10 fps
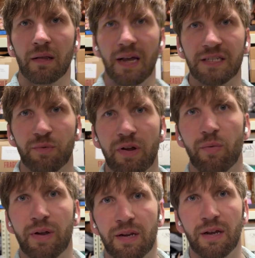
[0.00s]
Last week
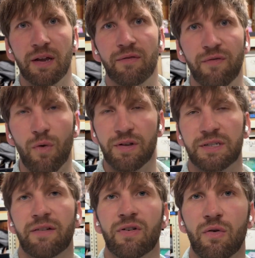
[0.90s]
we did
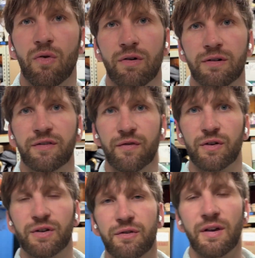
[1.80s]
47 orders for
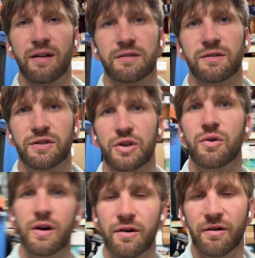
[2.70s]

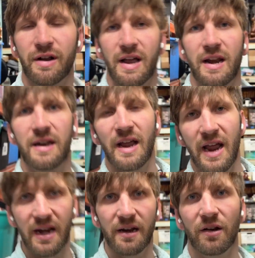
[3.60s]

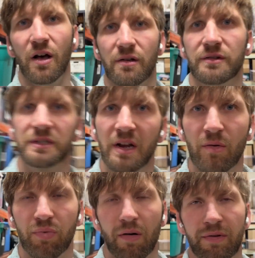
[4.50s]
$2,280.
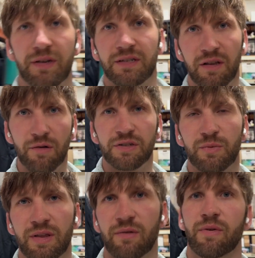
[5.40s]
Probably the slowest
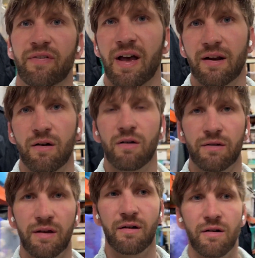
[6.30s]
week that we've had all
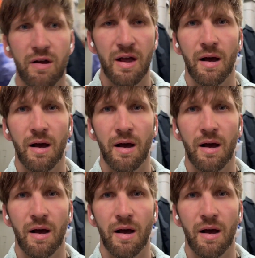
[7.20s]
year.